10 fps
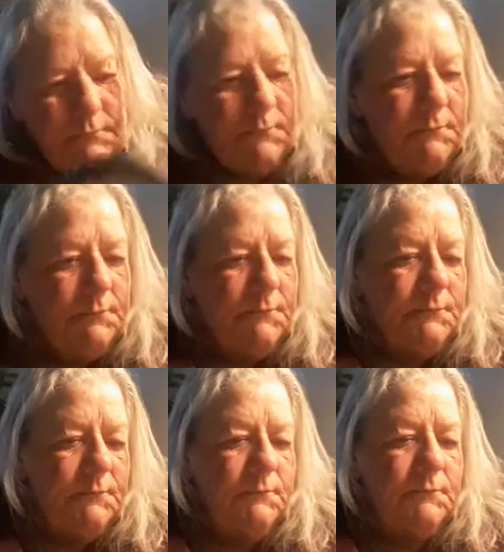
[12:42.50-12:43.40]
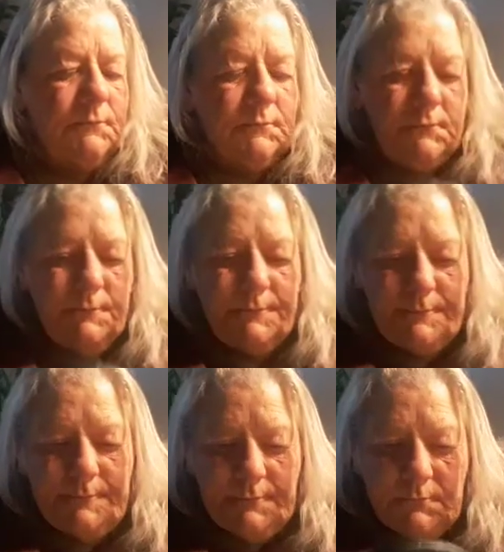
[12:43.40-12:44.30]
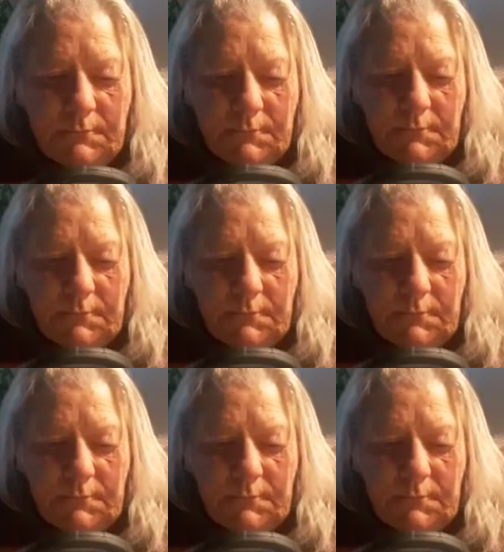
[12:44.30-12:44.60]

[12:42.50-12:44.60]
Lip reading: (no one is talking)